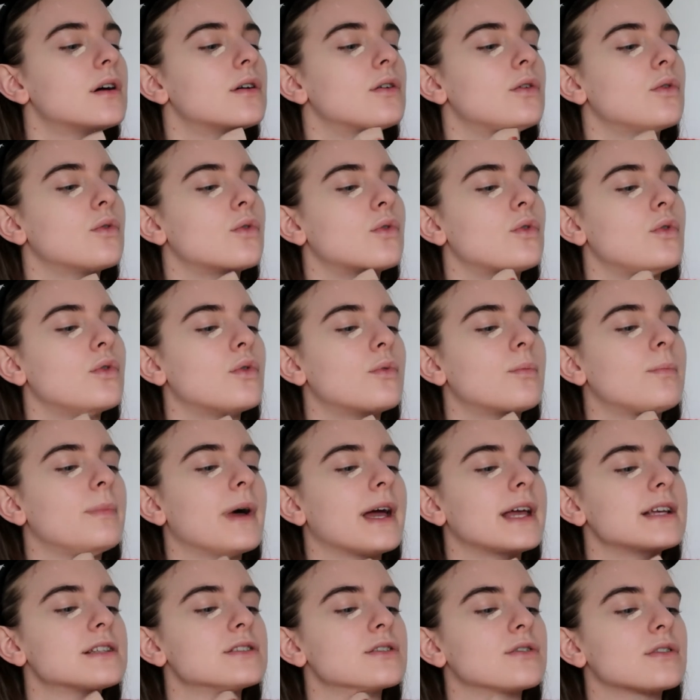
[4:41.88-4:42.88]
all
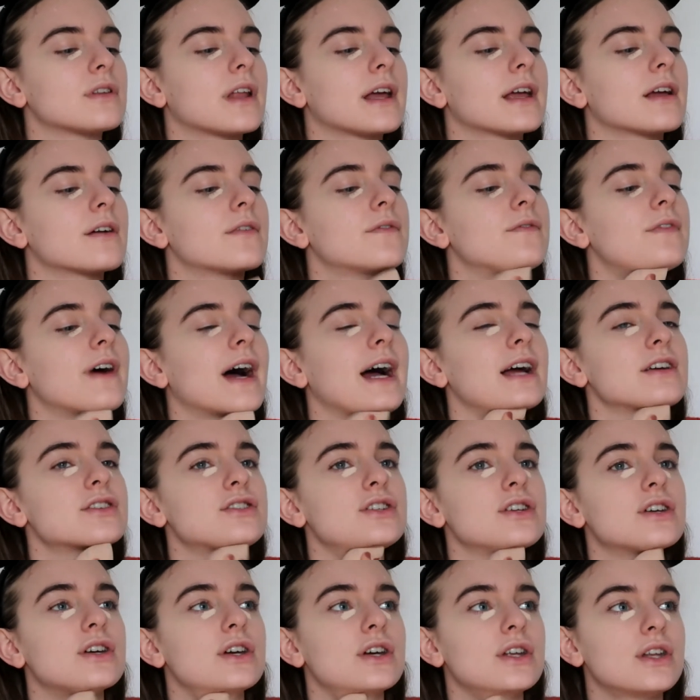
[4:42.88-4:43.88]
based on like
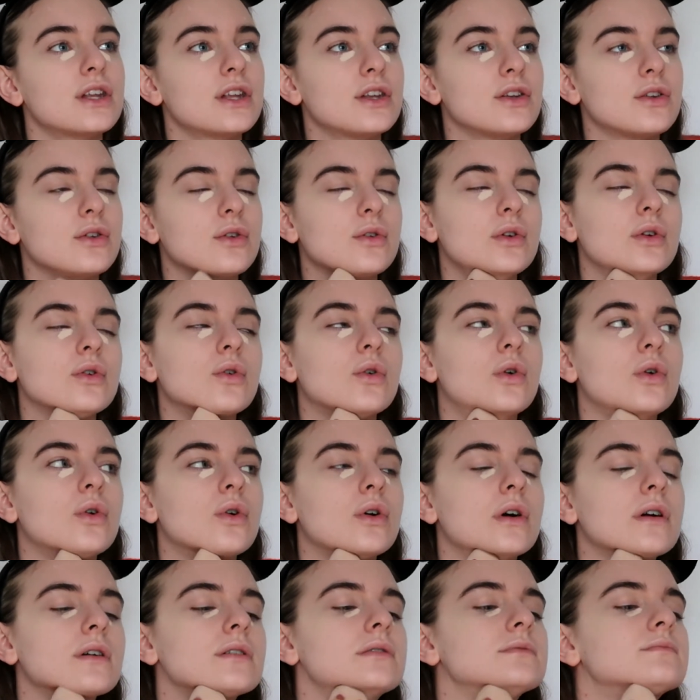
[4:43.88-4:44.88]
fashion and New
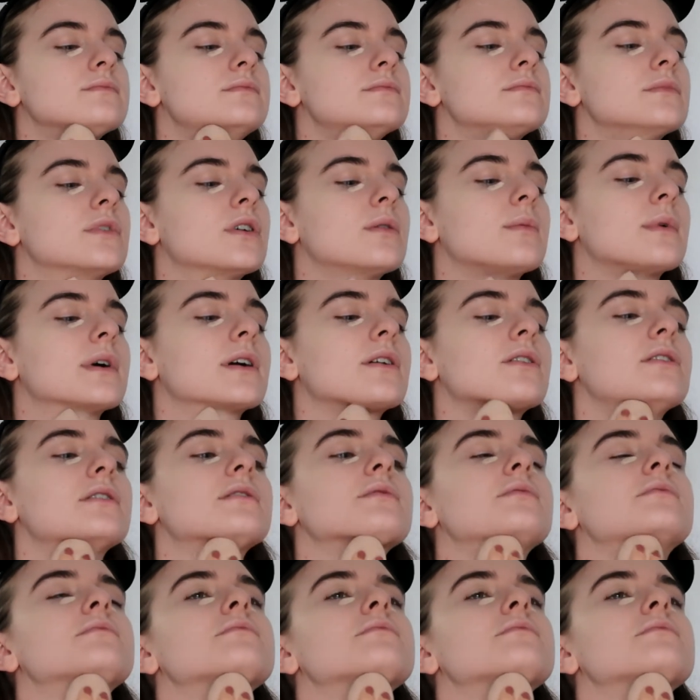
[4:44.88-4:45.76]
York. Oh my god,